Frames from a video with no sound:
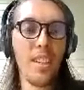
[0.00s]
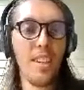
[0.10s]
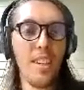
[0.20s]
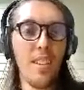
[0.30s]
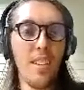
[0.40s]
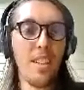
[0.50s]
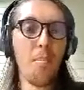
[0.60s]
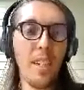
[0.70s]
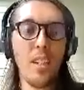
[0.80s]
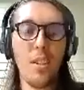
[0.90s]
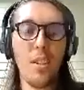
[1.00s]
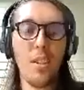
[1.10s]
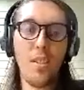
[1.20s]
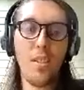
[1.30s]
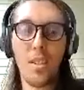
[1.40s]
it just makes no sense
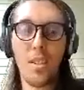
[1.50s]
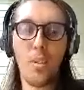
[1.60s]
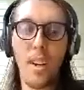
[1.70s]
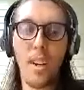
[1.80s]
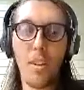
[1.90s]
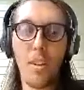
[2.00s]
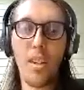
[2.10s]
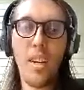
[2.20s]
for us to create one.